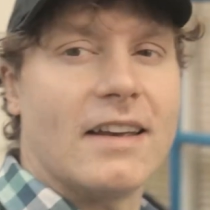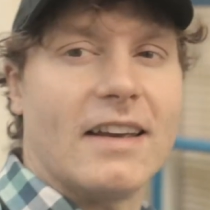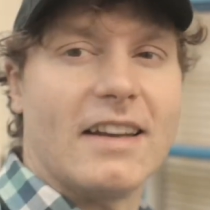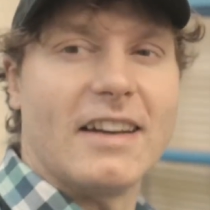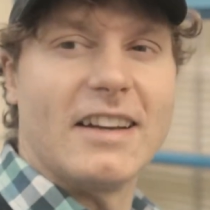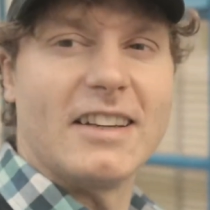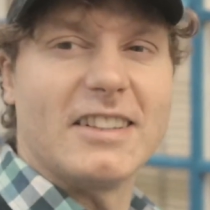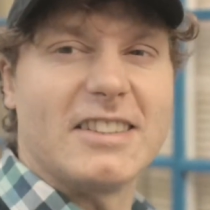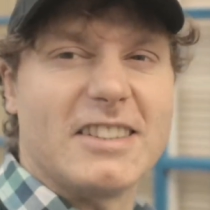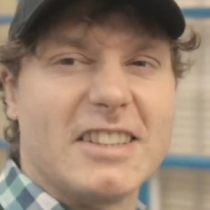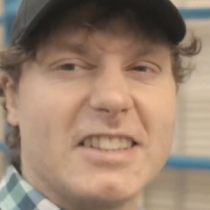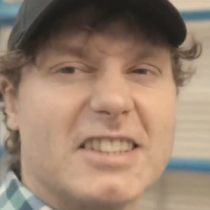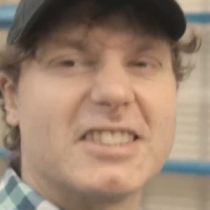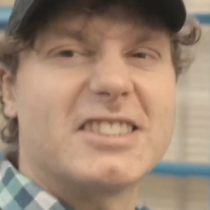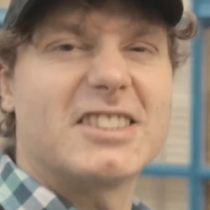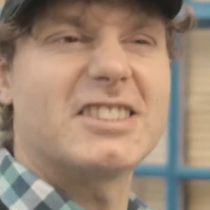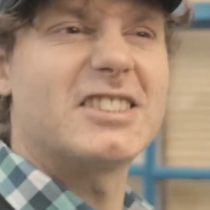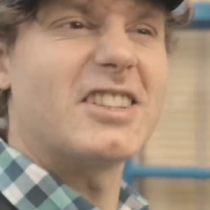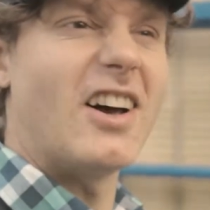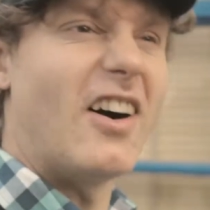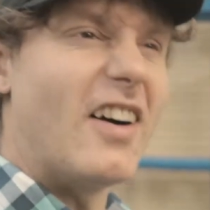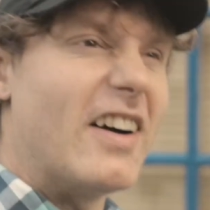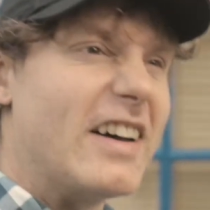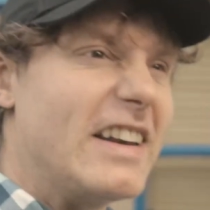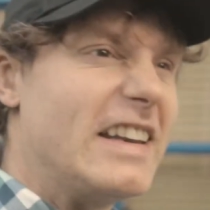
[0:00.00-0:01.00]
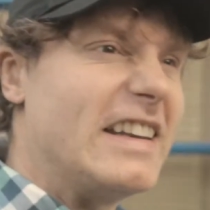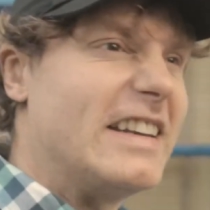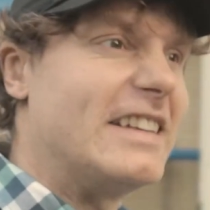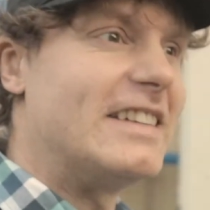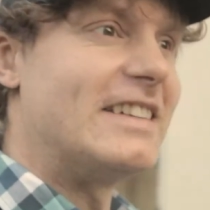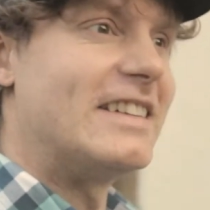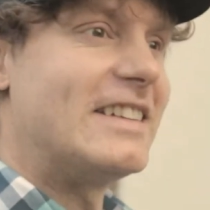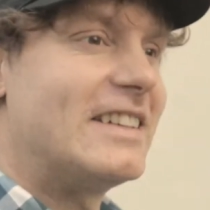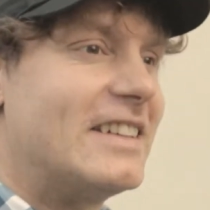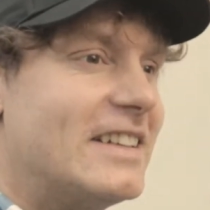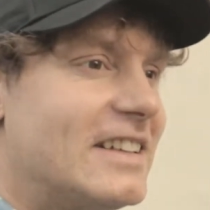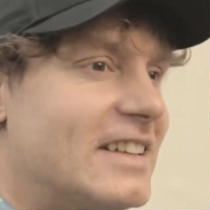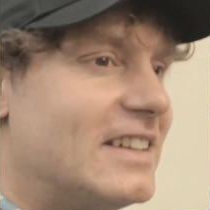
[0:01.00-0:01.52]
and it's just silent,
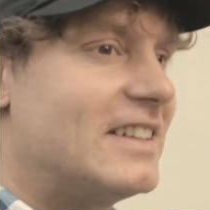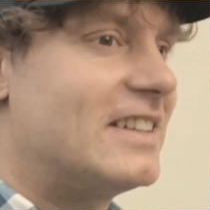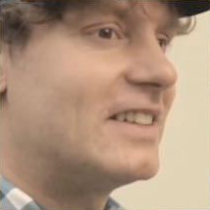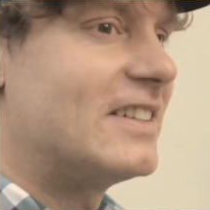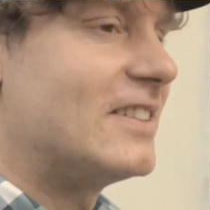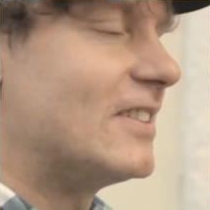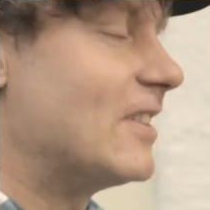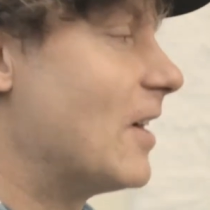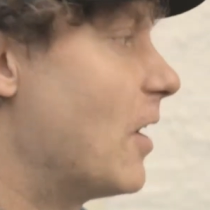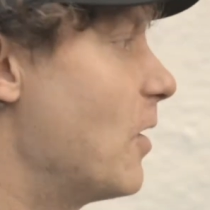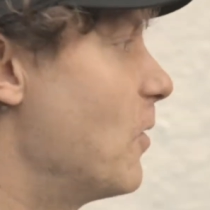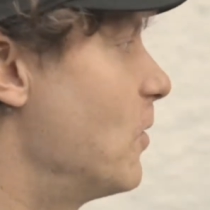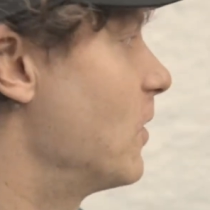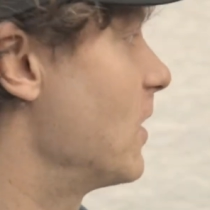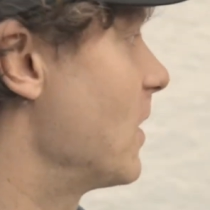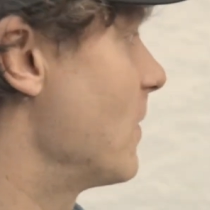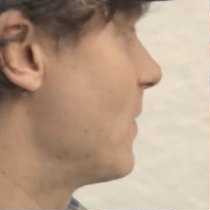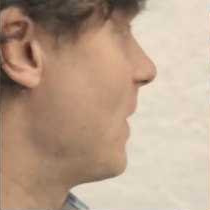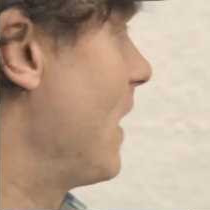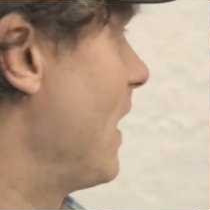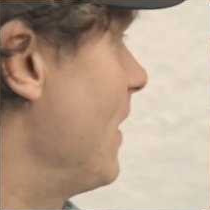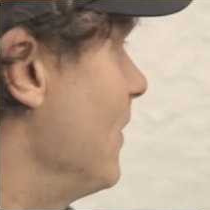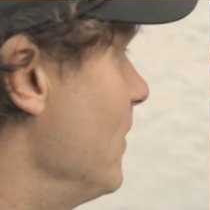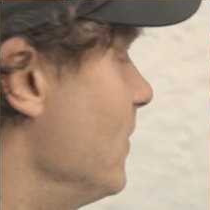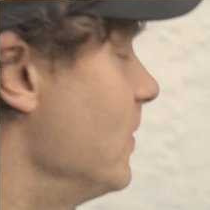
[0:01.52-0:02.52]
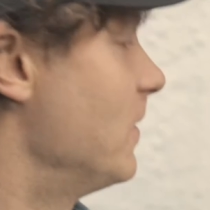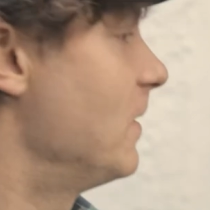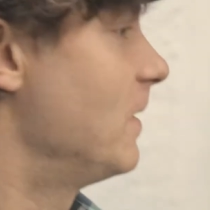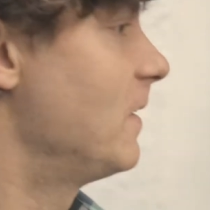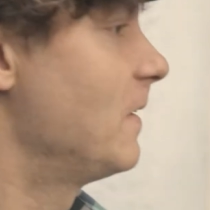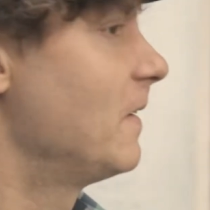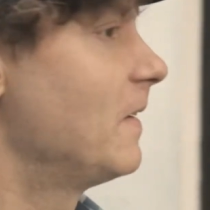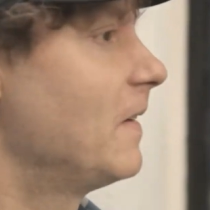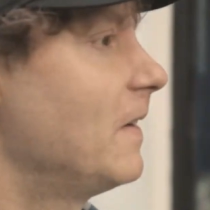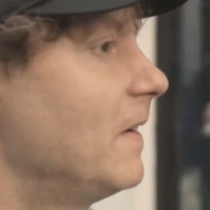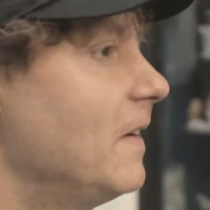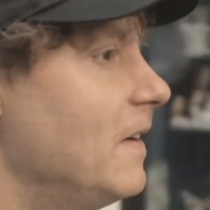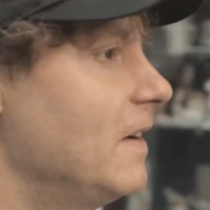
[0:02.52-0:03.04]
no one about,
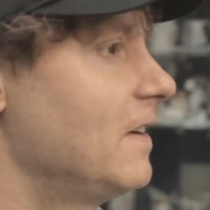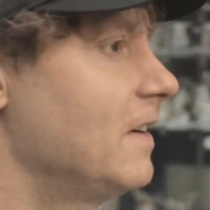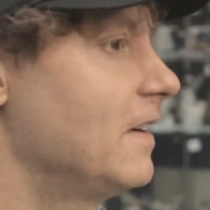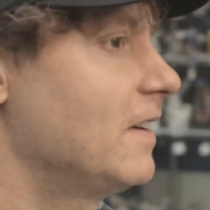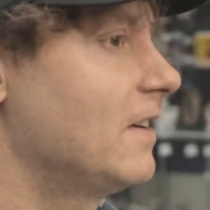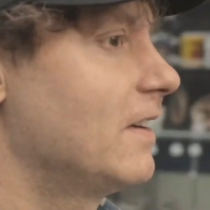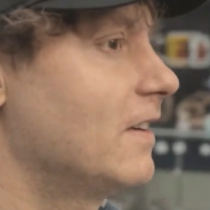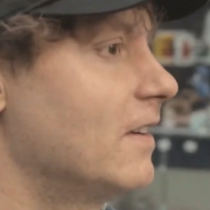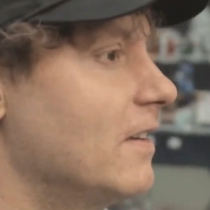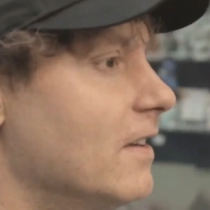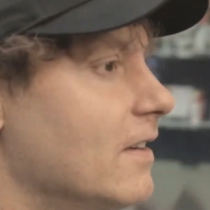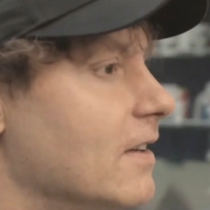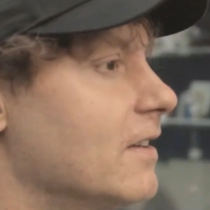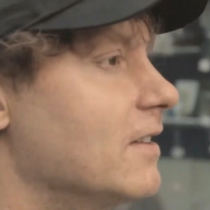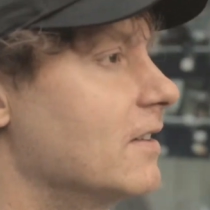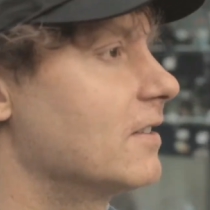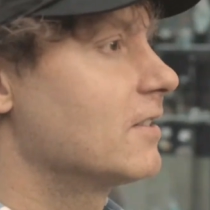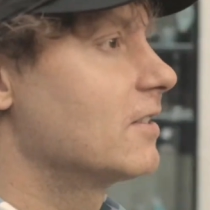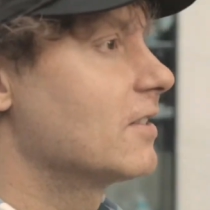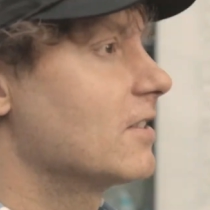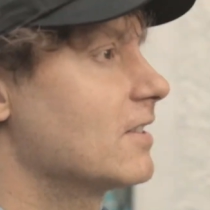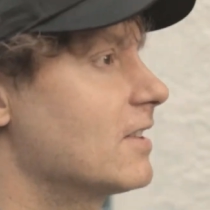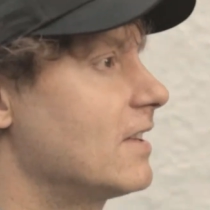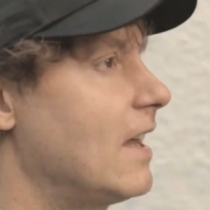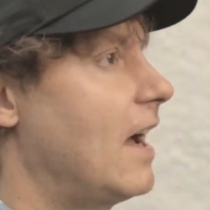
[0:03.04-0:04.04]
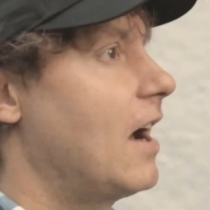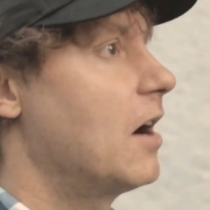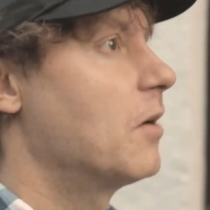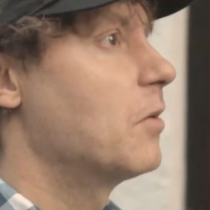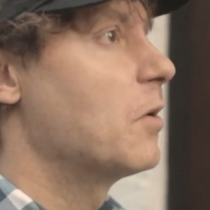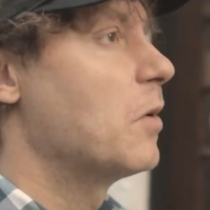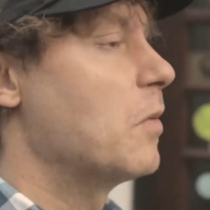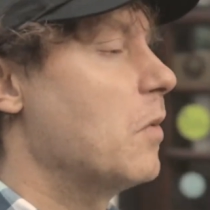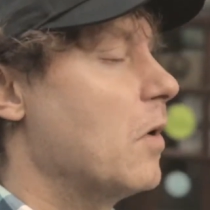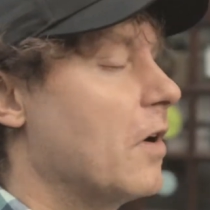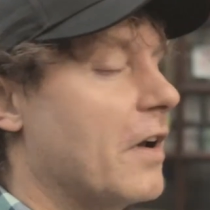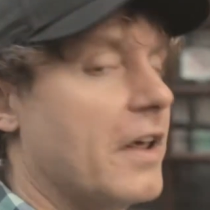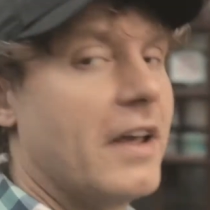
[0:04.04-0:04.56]
just how
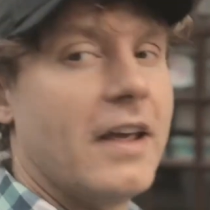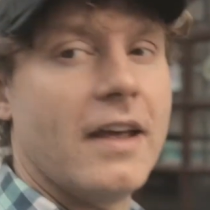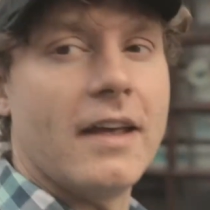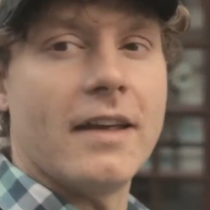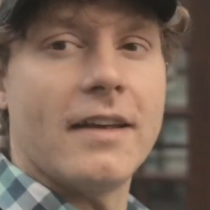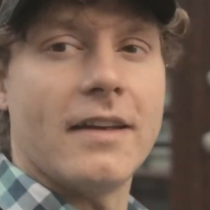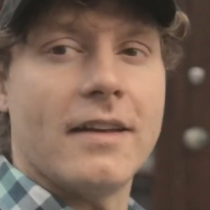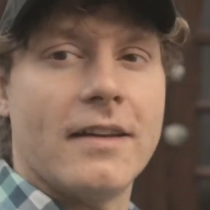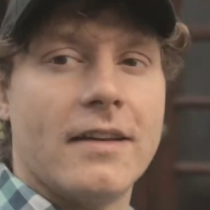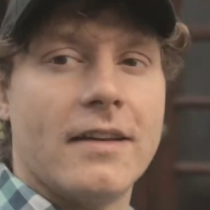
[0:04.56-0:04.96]
we want it.